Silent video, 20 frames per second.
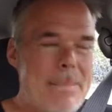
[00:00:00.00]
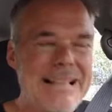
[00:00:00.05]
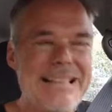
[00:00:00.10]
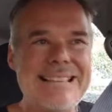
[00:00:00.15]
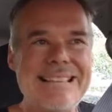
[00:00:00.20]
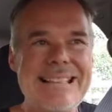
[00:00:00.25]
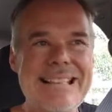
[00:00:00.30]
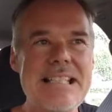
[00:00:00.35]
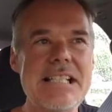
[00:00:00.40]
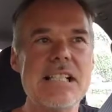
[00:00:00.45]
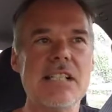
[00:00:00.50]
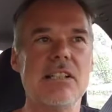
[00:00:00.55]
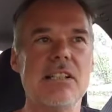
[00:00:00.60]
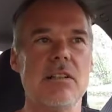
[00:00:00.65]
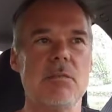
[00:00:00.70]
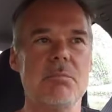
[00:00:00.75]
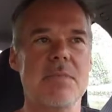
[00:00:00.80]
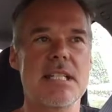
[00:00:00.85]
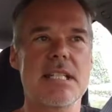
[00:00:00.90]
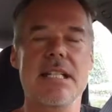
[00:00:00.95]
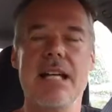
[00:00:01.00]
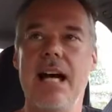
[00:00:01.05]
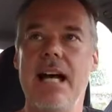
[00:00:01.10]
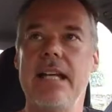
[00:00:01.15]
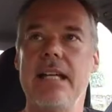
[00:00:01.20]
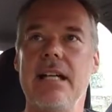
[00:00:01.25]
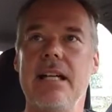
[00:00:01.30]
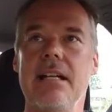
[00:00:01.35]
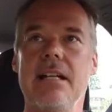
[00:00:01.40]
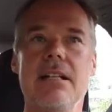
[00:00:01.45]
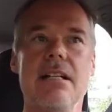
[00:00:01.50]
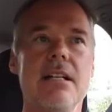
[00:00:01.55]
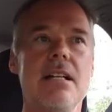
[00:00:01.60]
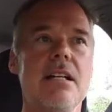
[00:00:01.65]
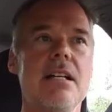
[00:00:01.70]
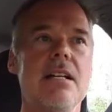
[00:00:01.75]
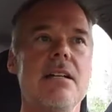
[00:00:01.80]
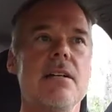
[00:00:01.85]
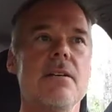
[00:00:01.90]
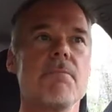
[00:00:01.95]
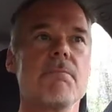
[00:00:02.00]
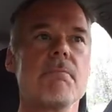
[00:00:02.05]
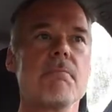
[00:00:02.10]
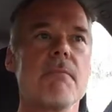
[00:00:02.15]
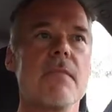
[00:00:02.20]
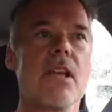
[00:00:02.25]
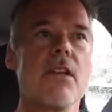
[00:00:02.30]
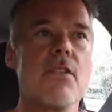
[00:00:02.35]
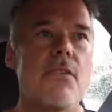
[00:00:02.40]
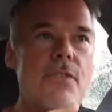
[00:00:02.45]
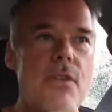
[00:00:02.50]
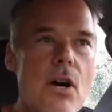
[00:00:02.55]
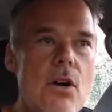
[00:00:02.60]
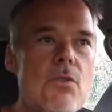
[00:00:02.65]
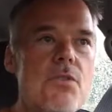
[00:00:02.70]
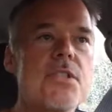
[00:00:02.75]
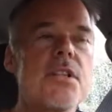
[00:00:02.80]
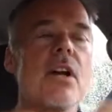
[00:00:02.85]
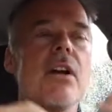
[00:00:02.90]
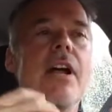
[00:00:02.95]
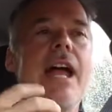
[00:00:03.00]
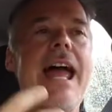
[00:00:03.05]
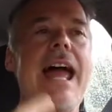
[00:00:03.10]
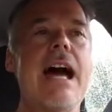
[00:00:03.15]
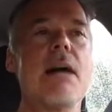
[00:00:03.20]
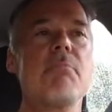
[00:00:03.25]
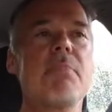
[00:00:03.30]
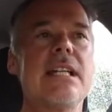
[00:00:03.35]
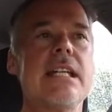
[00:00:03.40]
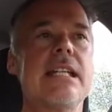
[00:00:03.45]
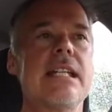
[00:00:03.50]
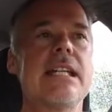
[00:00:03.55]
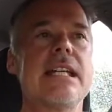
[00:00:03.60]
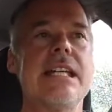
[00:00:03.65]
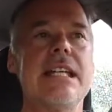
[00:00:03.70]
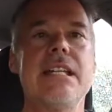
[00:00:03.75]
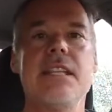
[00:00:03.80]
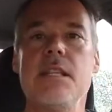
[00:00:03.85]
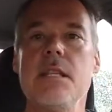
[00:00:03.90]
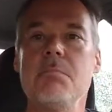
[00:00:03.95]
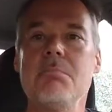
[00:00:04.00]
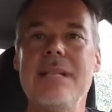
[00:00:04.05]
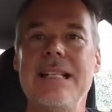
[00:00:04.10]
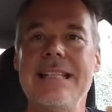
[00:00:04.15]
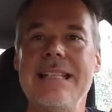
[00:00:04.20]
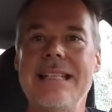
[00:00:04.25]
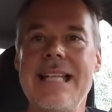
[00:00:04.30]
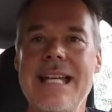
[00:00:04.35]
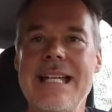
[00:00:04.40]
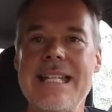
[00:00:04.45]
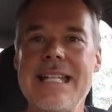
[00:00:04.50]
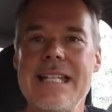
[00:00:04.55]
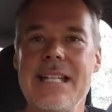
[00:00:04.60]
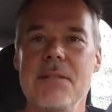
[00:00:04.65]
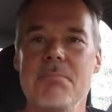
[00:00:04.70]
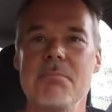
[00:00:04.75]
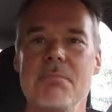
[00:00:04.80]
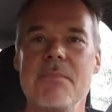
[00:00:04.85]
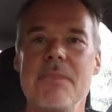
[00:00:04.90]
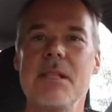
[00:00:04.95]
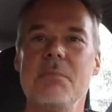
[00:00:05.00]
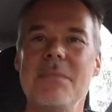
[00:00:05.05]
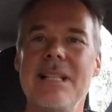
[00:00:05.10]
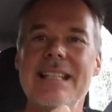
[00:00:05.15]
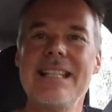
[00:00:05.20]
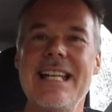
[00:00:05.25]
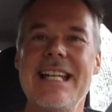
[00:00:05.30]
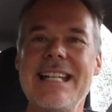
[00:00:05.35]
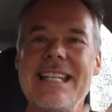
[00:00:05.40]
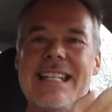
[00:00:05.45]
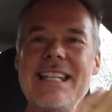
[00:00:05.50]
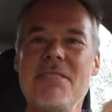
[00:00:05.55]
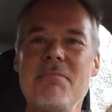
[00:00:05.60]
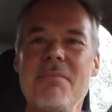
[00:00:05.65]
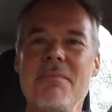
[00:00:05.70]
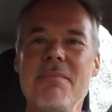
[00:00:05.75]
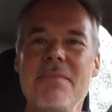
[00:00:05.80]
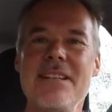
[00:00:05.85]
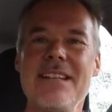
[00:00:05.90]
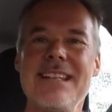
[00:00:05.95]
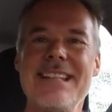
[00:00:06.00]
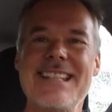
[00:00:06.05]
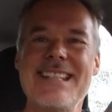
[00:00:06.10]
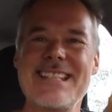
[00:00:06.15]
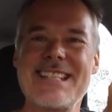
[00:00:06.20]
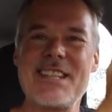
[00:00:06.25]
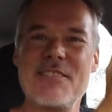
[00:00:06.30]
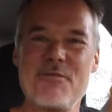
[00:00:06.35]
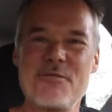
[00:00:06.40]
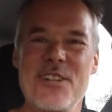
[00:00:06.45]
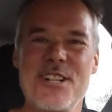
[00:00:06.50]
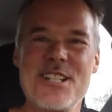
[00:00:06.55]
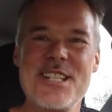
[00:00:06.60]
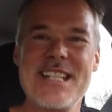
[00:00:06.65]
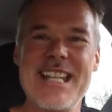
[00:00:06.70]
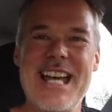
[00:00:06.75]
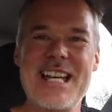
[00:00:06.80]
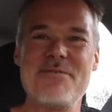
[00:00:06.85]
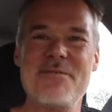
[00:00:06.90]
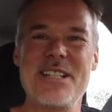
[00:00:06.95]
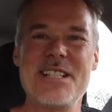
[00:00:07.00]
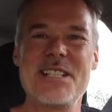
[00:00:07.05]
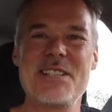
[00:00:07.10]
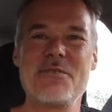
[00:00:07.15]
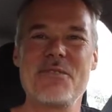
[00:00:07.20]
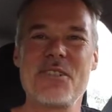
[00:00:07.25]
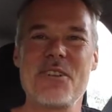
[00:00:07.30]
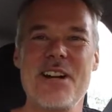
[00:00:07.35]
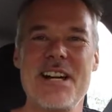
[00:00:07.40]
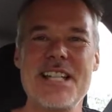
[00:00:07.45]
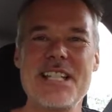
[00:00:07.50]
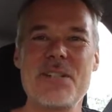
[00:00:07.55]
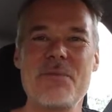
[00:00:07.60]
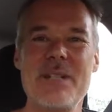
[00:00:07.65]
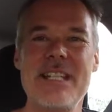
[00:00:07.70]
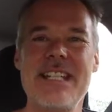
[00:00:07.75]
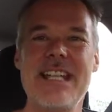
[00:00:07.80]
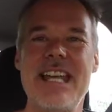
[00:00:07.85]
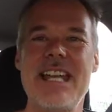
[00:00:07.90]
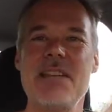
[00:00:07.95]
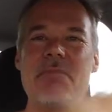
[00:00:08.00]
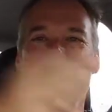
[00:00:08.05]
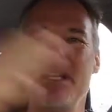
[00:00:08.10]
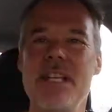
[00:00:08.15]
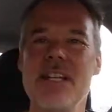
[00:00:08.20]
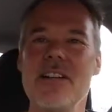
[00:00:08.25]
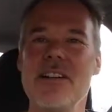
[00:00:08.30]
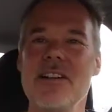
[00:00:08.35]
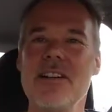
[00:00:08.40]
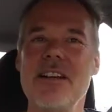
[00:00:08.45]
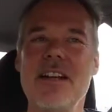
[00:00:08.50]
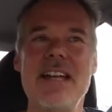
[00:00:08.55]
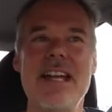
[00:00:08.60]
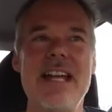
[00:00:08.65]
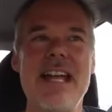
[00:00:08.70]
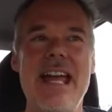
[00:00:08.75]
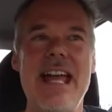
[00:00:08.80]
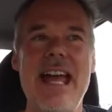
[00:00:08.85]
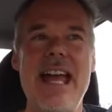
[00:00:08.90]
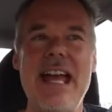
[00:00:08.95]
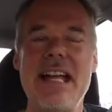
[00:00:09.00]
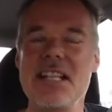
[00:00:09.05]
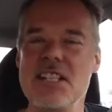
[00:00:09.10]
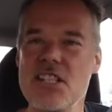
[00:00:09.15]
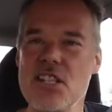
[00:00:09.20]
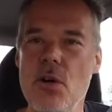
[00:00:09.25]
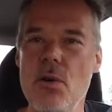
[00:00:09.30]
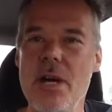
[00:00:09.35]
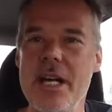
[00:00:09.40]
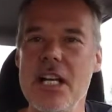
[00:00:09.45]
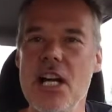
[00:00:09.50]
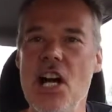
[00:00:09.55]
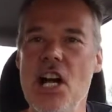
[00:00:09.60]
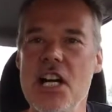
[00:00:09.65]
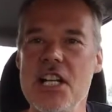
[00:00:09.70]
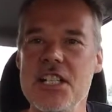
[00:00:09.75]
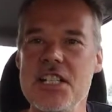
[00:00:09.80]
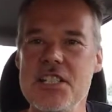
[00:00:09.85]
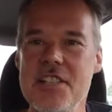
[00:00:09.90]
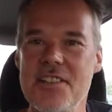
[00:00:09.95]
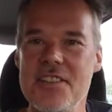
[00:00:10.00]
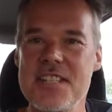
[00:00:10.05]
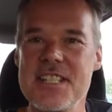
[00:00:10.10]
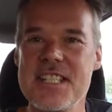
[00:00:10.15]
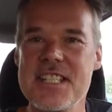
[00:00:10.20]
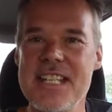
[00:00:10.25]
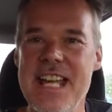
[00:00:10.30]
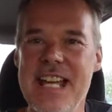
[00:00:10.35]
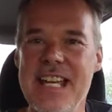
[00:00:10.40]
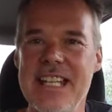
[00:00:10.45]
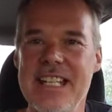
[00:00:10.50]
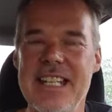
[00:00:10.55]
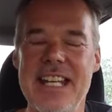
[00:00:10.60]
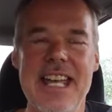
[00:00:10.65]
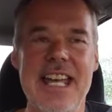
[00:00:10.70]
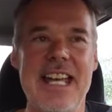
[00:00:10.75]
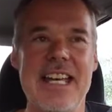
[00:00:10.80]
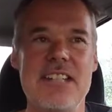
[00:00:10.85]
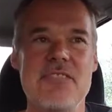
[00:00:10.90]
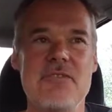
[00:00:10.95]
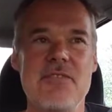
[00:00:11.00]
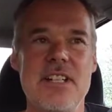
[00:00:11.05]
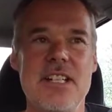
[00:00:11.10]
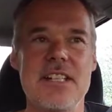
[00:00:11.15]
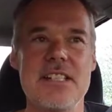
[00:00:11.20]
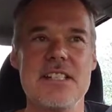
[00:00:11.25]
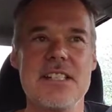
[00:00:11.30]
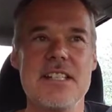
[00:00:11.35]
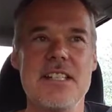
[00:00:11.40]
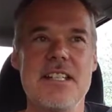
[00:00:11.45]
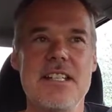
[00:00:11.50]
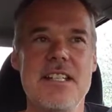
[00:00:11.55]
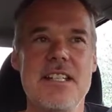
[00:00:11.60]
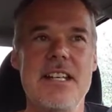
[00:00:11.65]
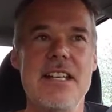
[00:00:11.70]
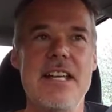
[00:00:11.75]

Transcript: political Messiah, those are happening in the millennium. The millennium is the first advent of Christ when he came here, and it's going on until the second advent.